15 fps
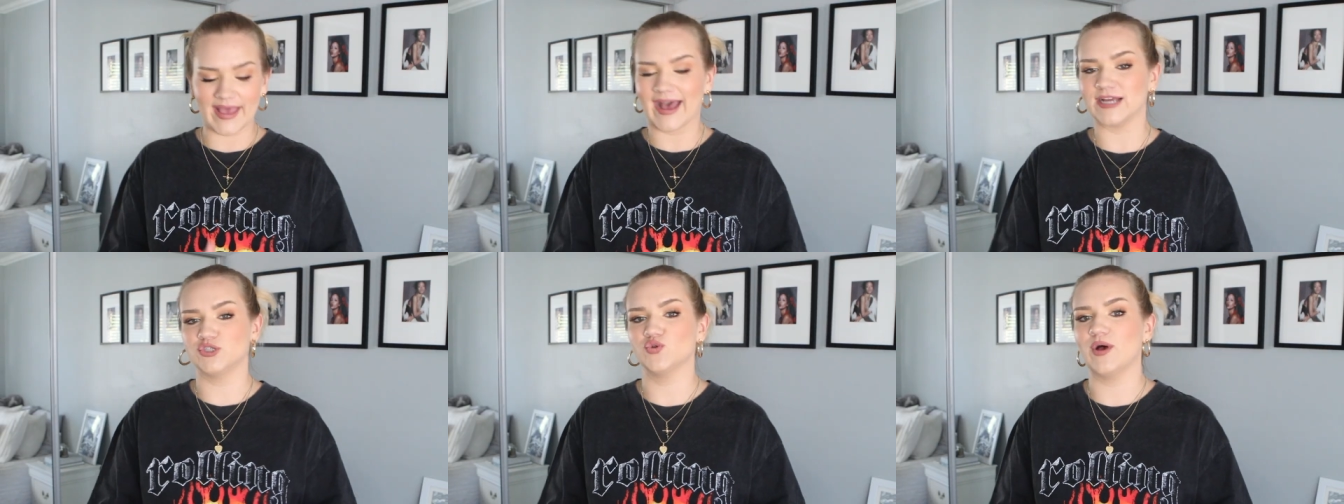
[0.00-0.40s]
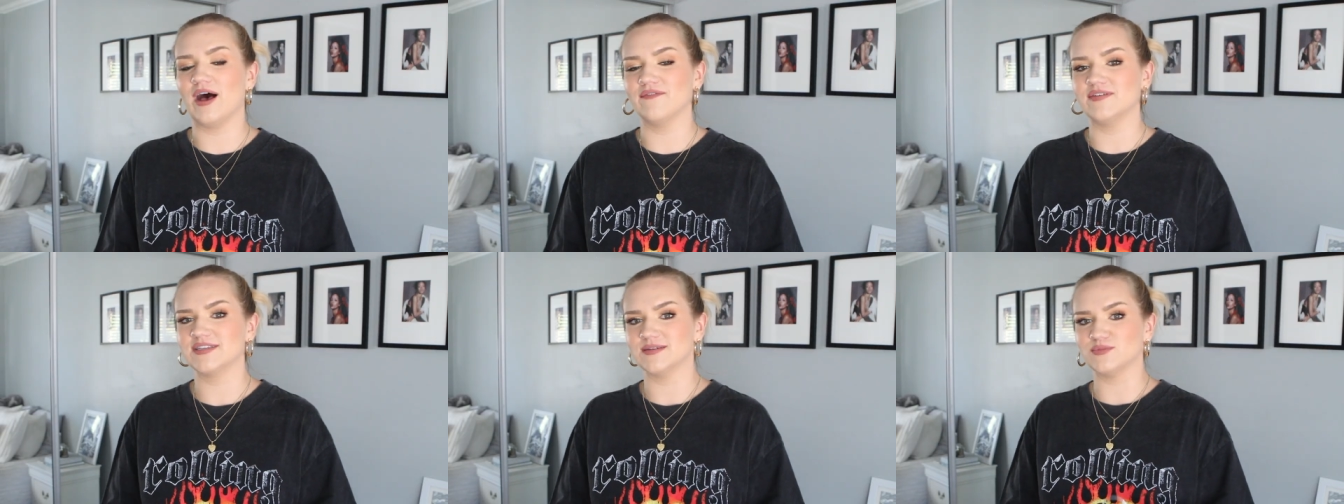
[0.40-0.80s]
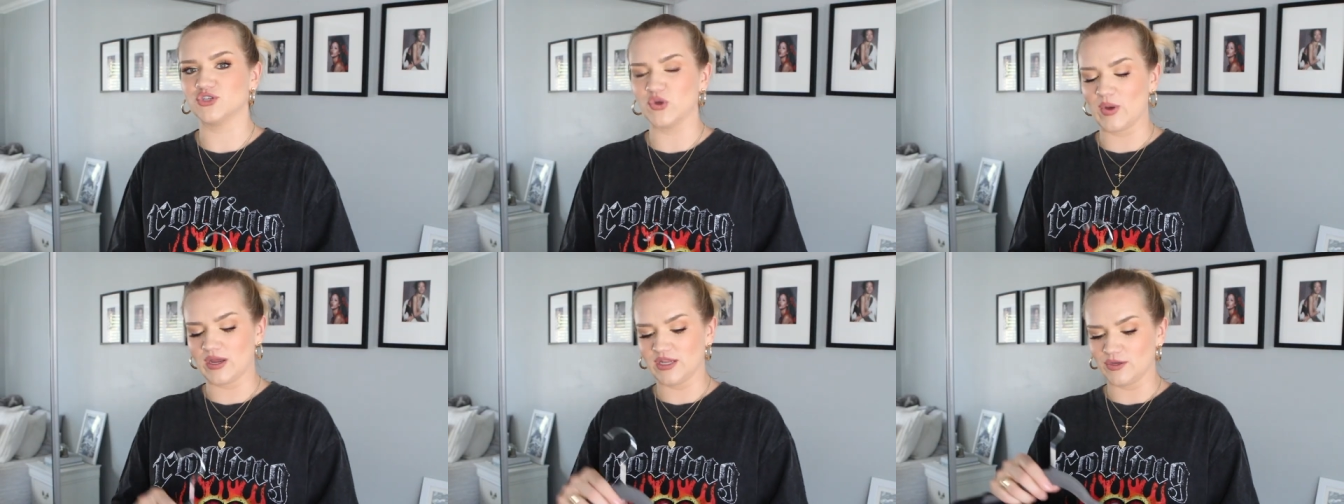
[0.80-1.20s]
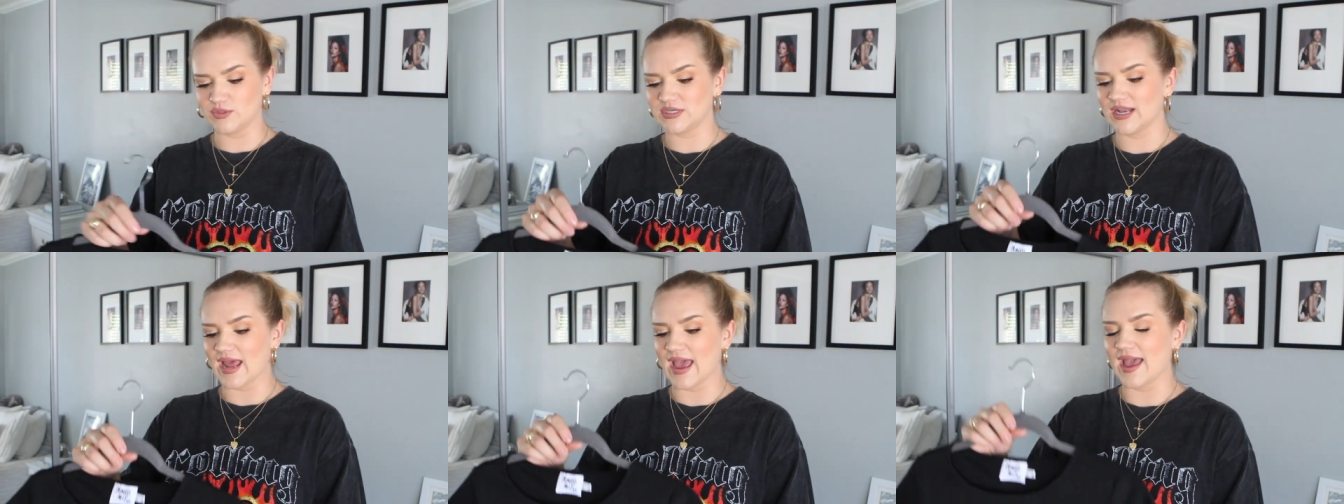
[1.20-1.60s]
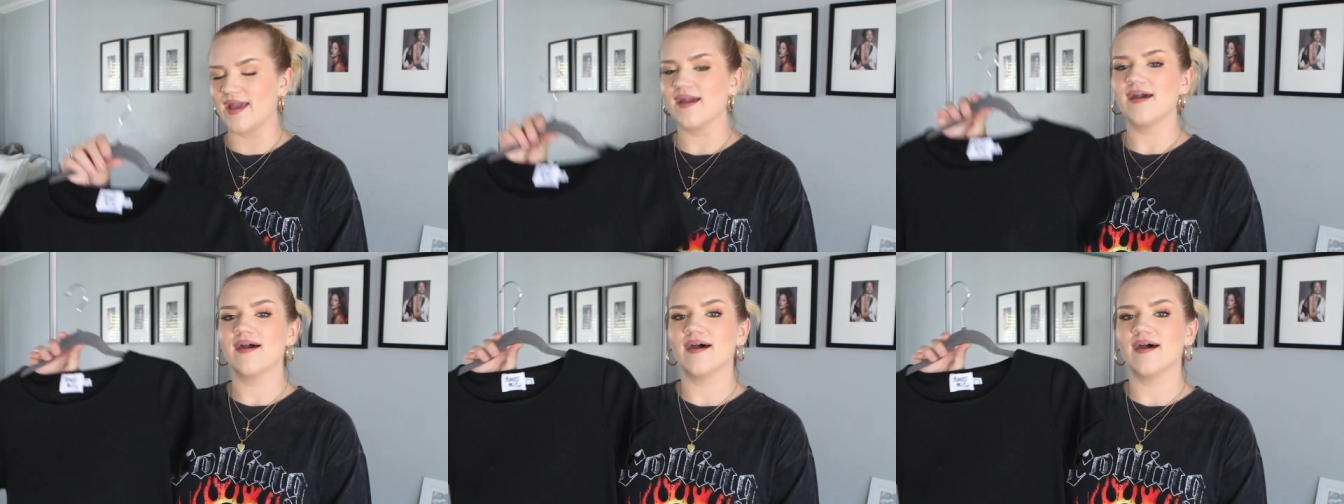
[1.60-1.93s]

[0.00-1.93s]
casual outfits I'm showing you today.